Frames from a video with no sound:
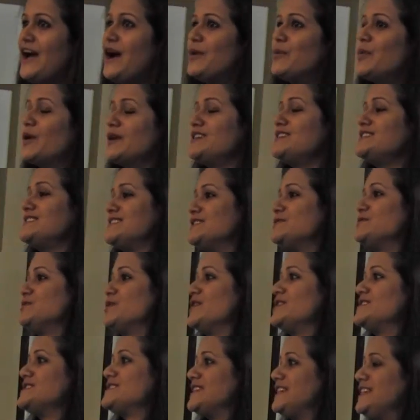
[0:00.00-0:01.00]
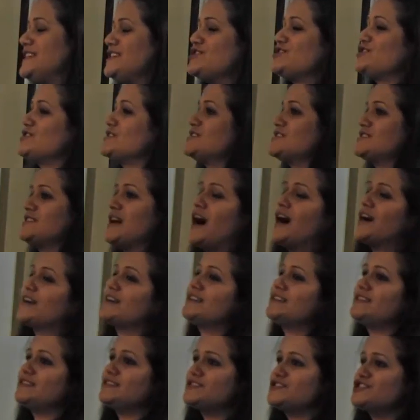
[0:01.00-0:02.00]
What he did was he just
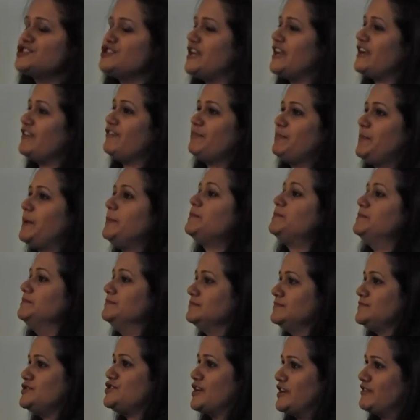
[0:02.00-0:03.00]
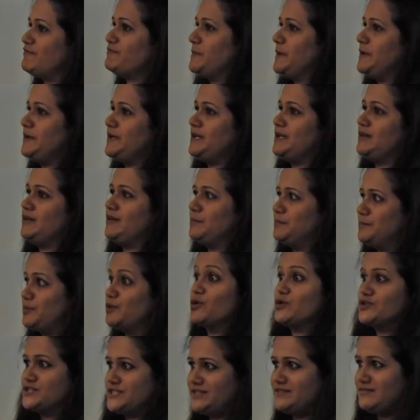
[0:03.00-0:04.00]
targeted GFP, GFP uh,
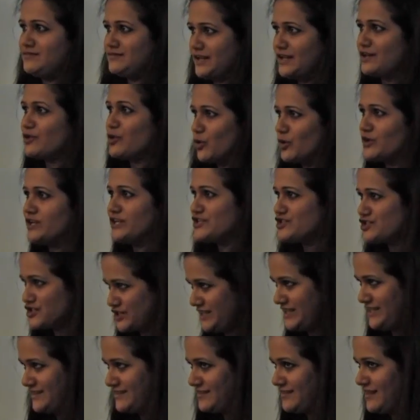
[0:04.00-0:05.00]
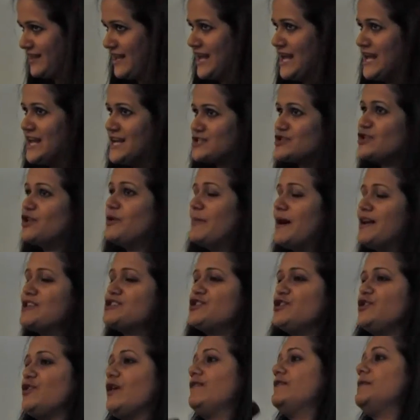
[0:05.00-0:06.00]
protein encoding gene. So
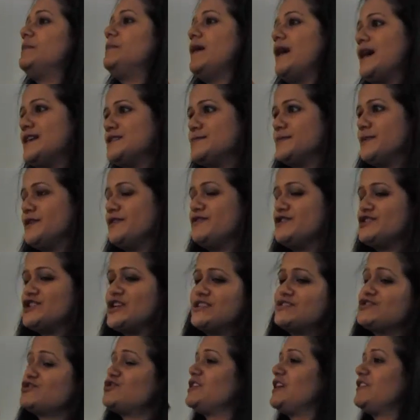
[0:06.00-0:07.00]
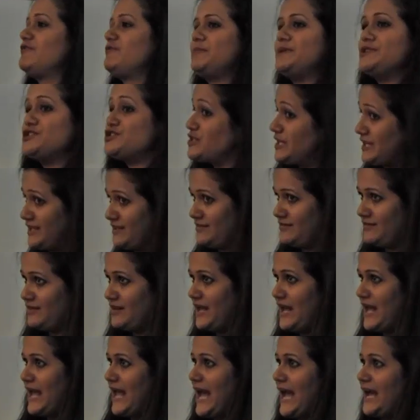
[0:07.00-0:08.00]
imagine you have a plasmid which has GFP gene
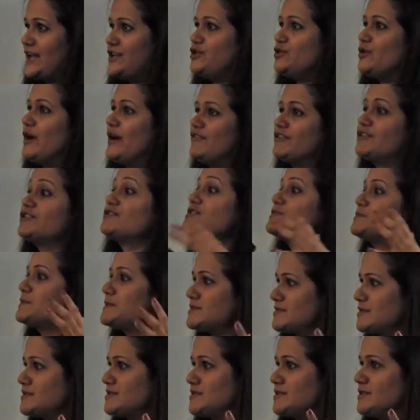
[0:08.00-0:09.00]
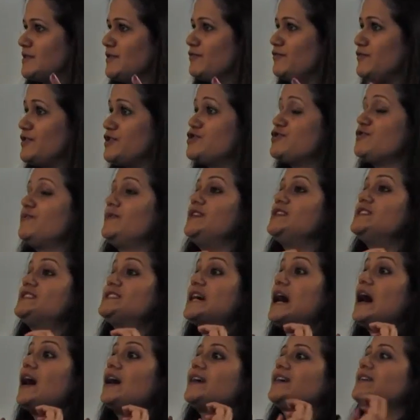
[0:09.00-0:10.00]
and you have a CRISPR system which will
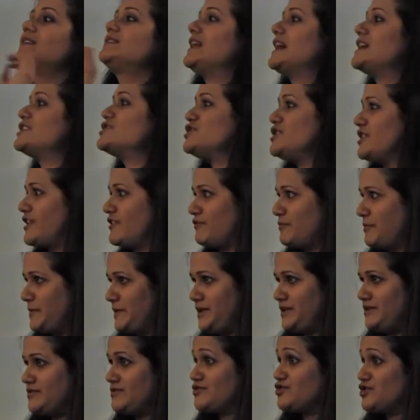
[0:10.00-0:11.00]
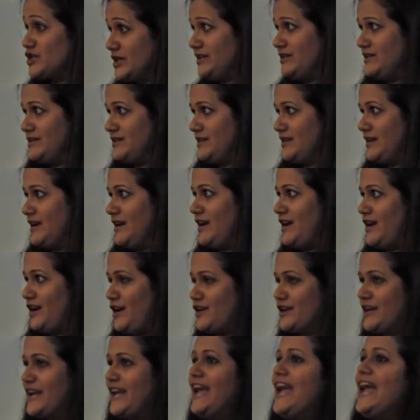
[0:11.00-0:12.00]
target that GFP gene.
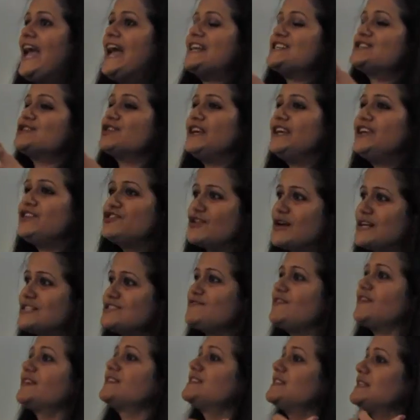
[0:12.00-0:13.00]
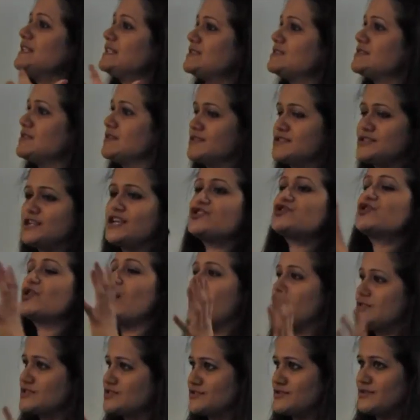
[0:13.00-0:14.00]
Okay, so he transfected uh, such
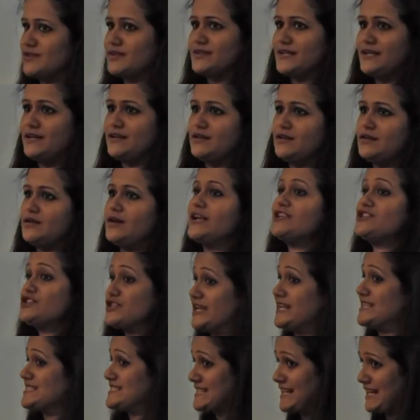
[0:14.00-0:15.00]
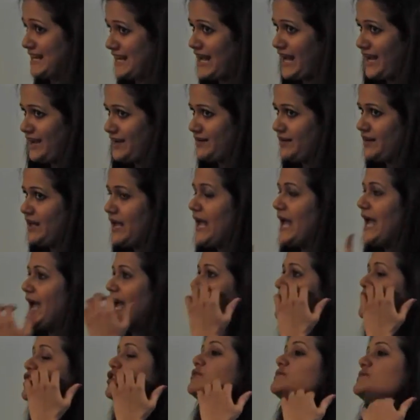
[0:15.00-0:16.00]
construct in a uh, HK cell line
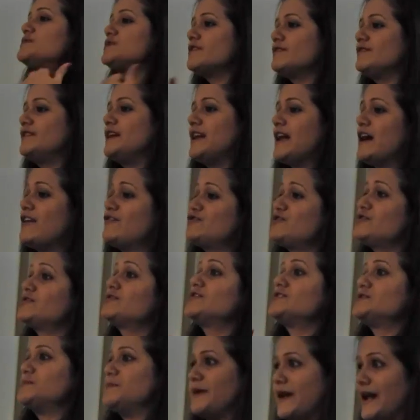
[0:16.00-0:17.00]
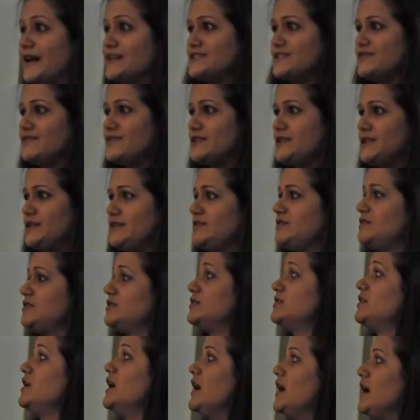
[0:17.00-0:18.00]
and he observed that after CRISPR activity,
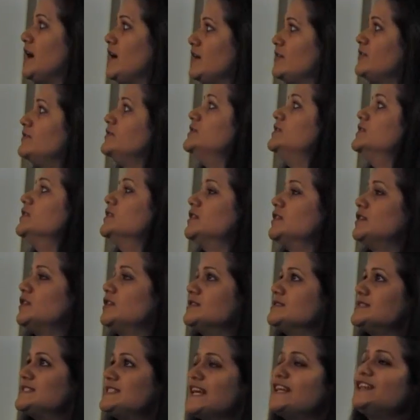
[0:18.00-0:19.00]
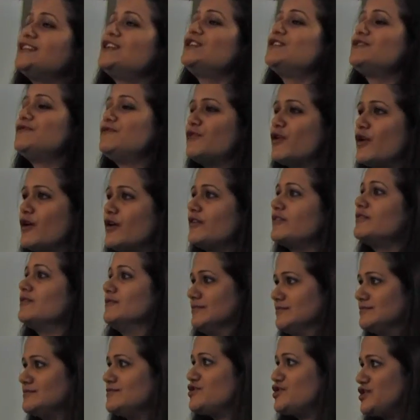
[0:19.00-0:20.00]
the the signal for
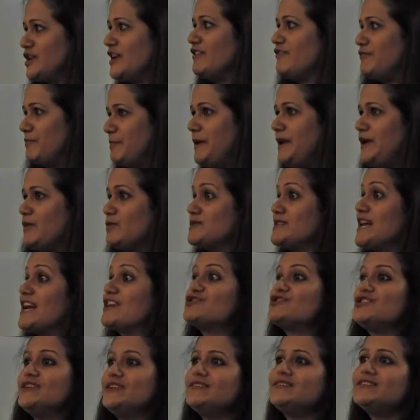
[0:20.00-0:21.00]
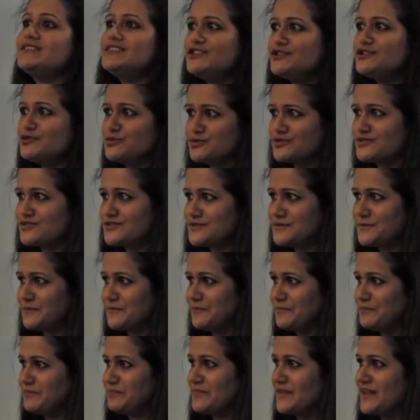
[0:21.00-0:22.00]
JFP was actually reduced.
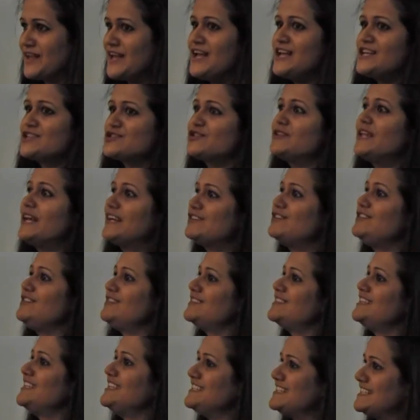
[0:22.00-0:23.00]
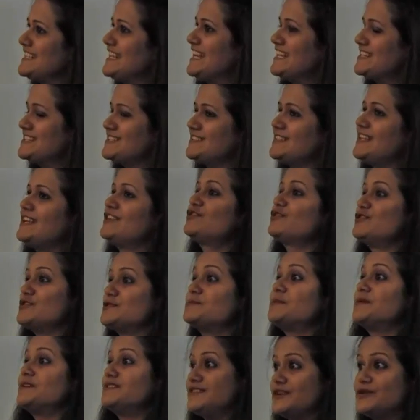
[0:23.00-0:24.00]
So that clearly indicated that
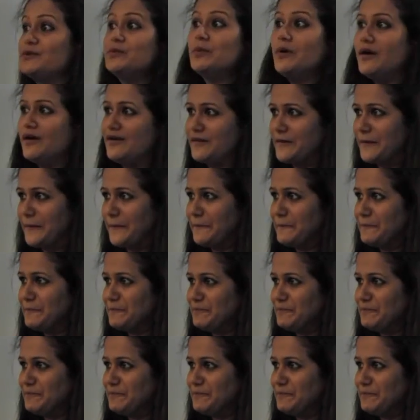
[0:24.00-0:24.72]
CRISPR did work.